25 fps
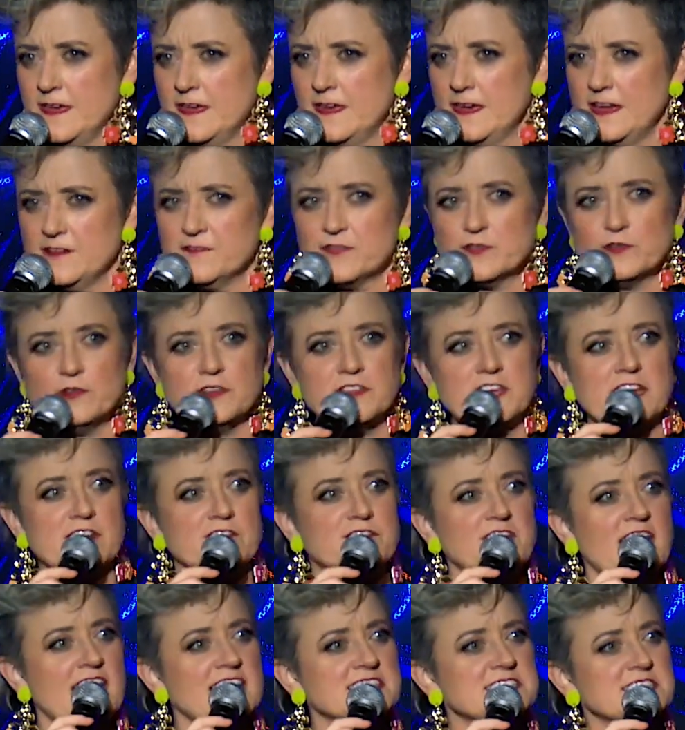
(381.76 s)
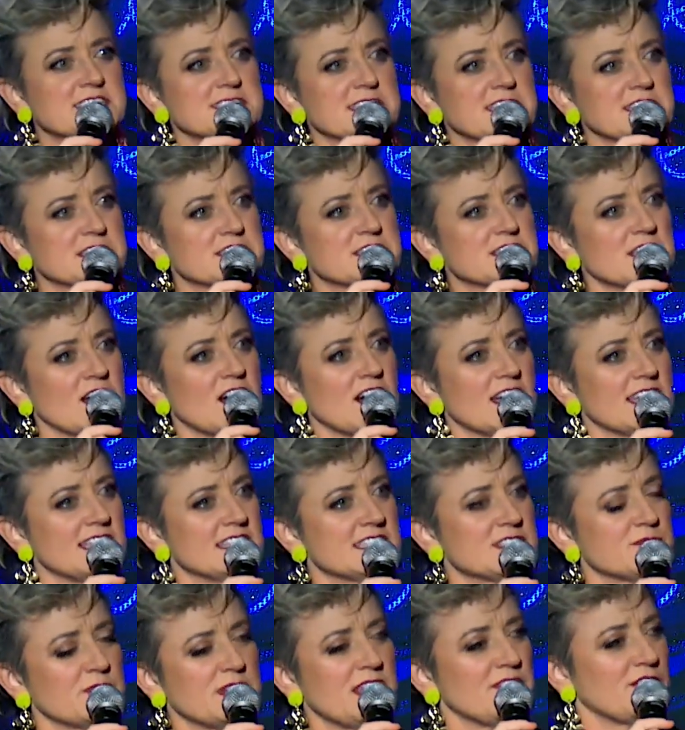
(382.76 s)
And for all the advances in
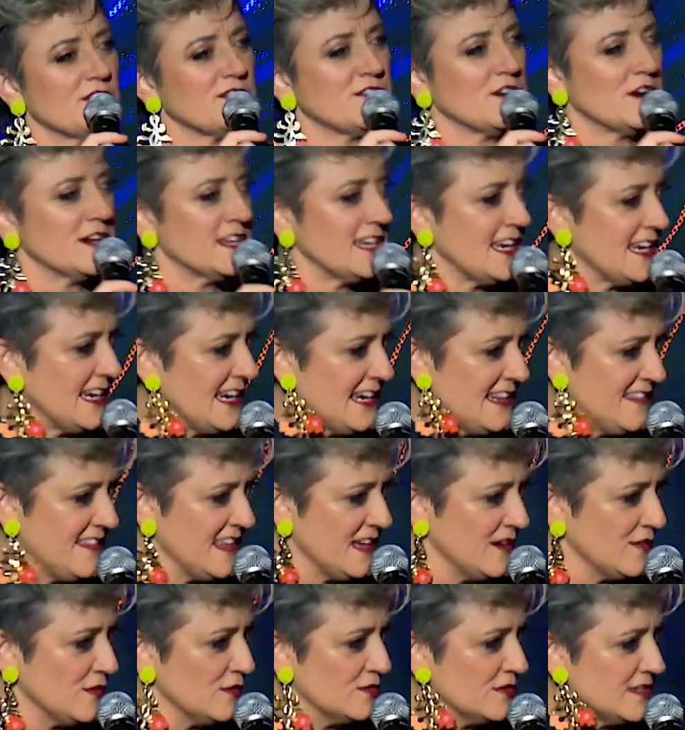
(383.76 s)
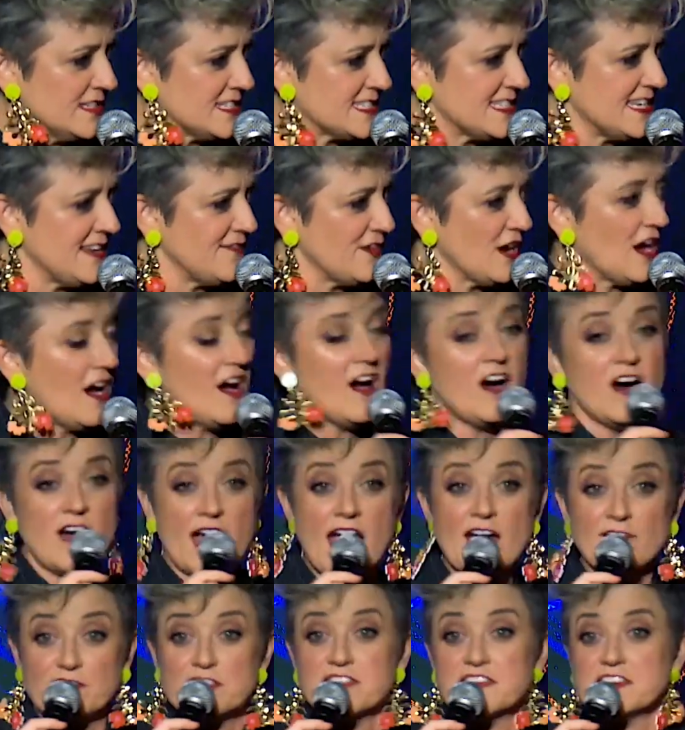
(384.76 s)
science, we never find out anything good. It's never,
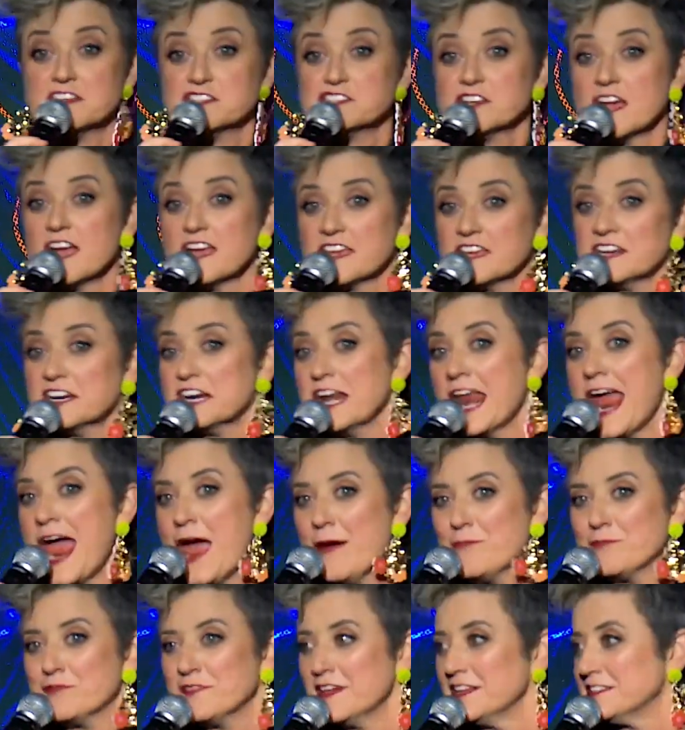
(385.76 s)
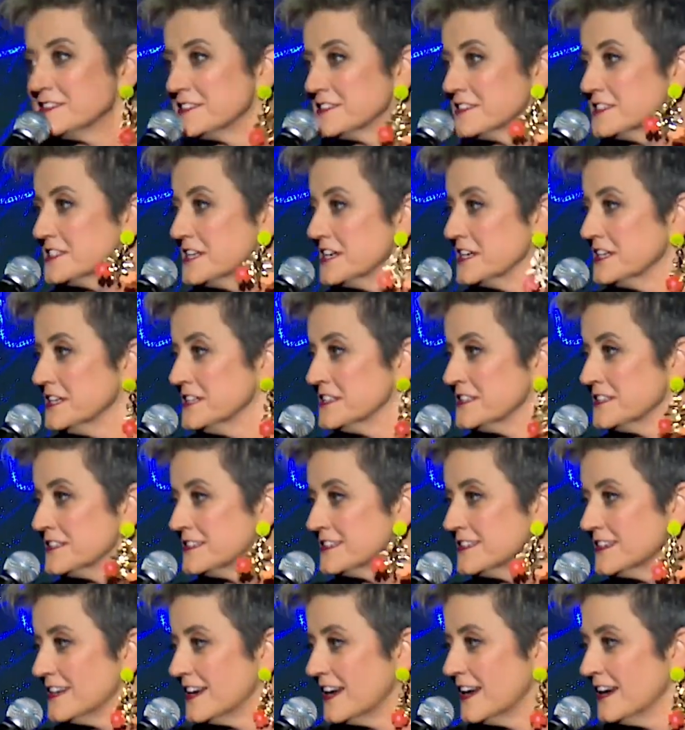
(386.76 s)
have a thick shake and a nap. That's the ticket,
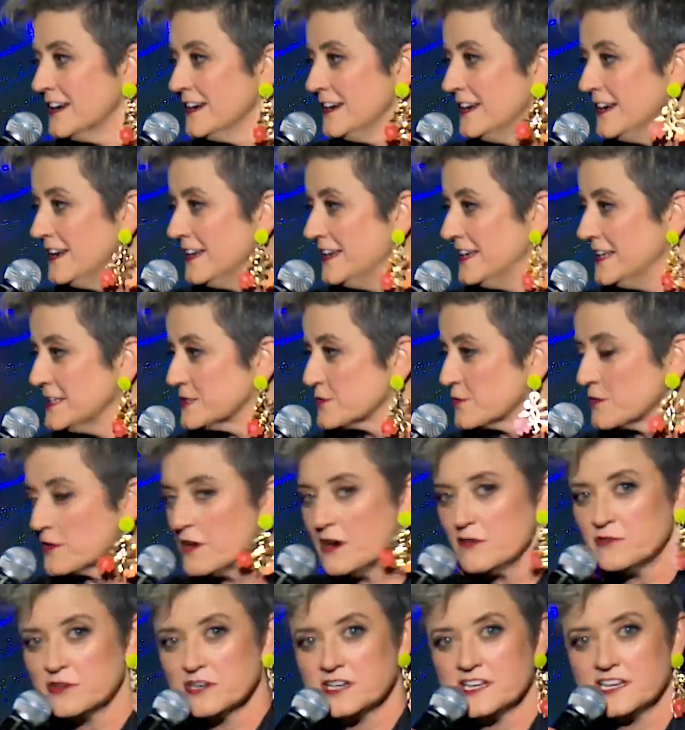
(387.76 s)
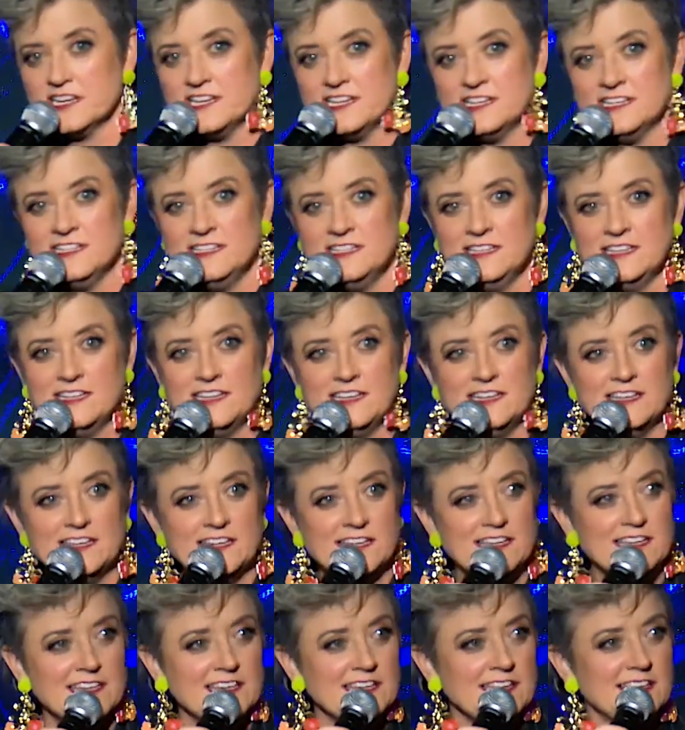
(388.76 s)
That's what I want to hear.
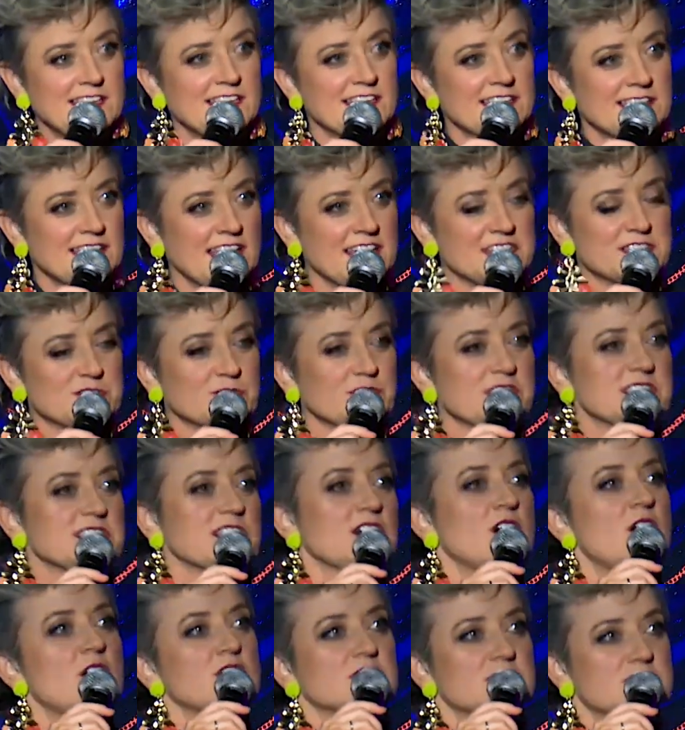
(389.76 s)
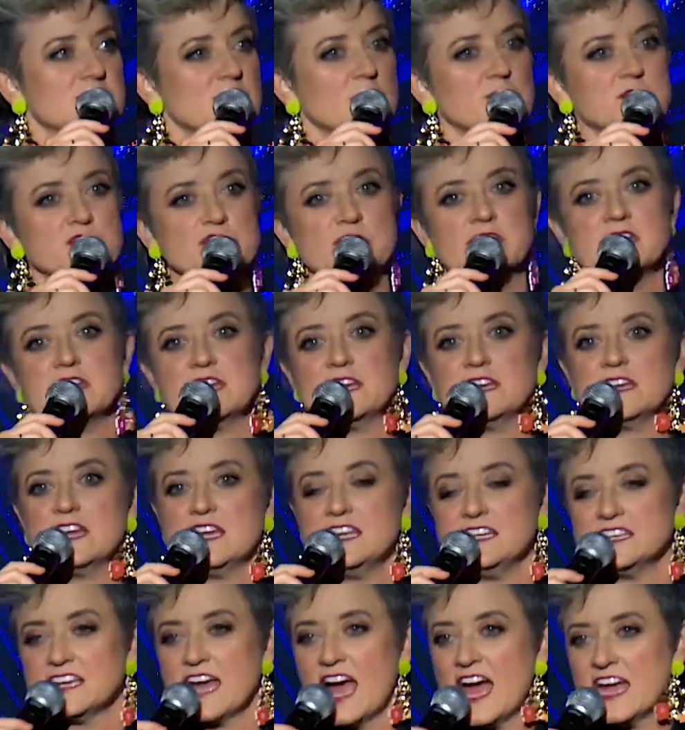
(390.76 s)
No, it's always, stop drinking,
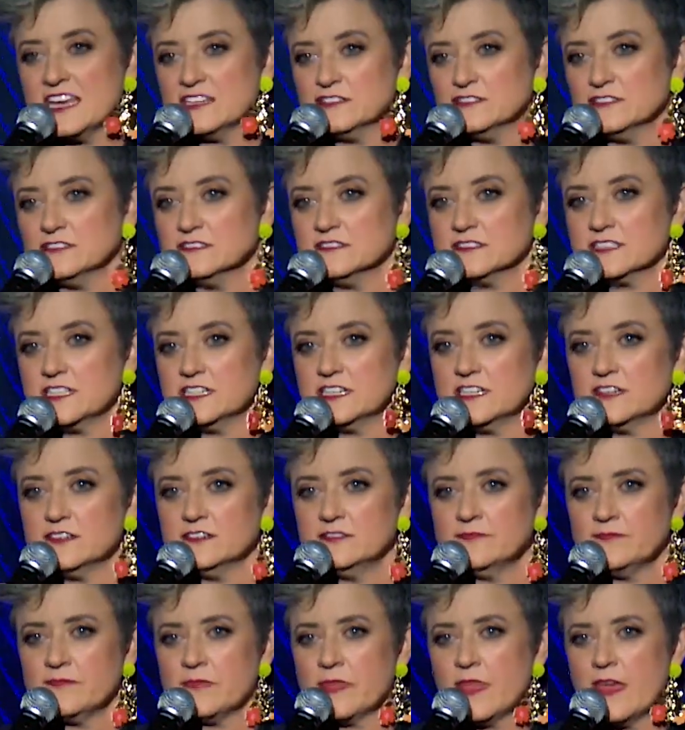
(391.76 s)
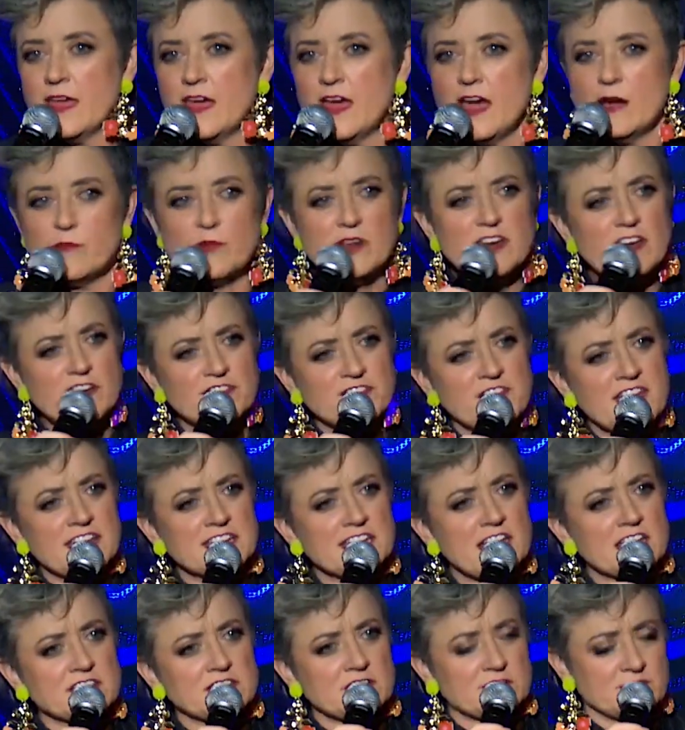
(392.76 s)
eat kale, And when I
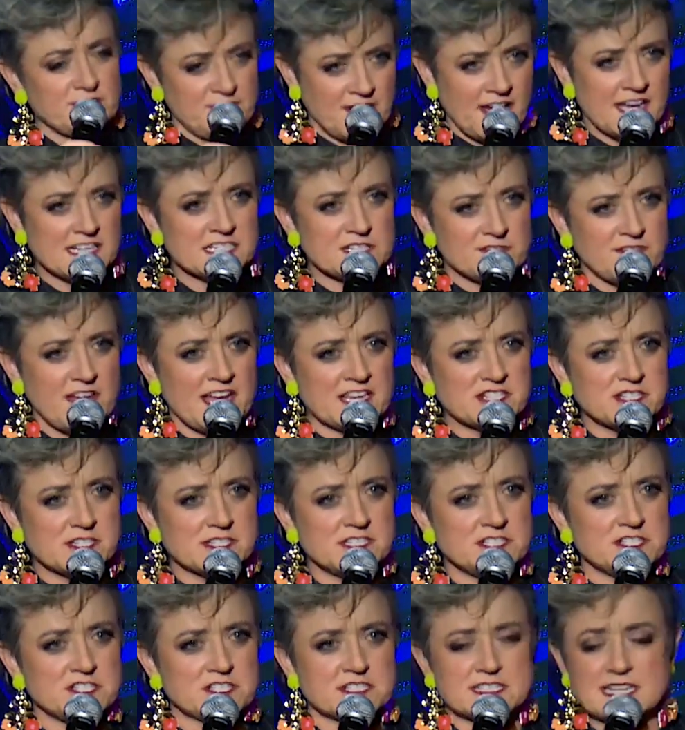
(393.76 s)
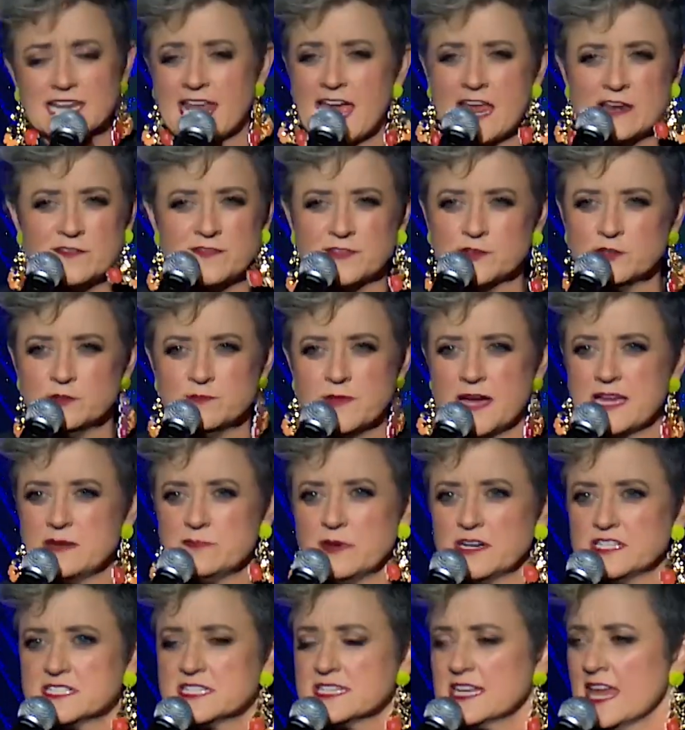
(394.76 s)
found out that fast fashion is just landfill made
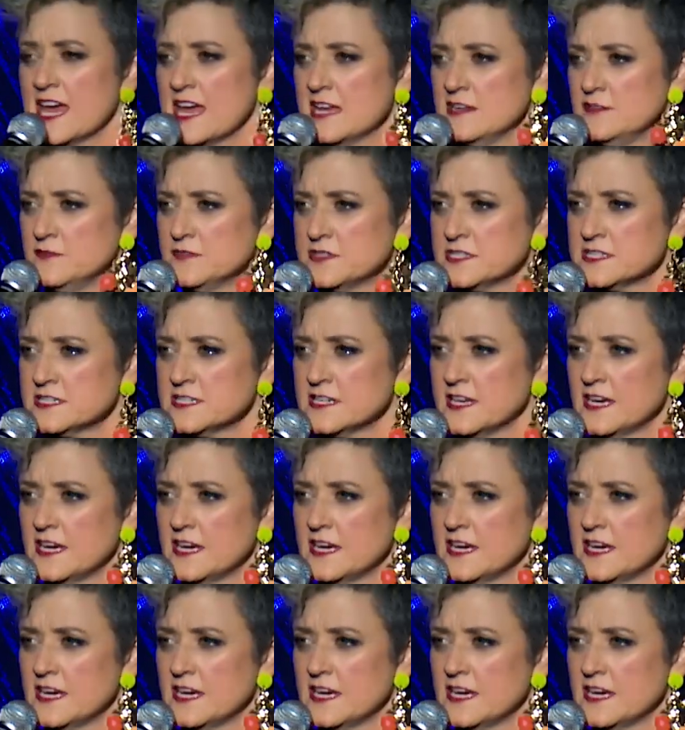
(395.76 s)
by slaves,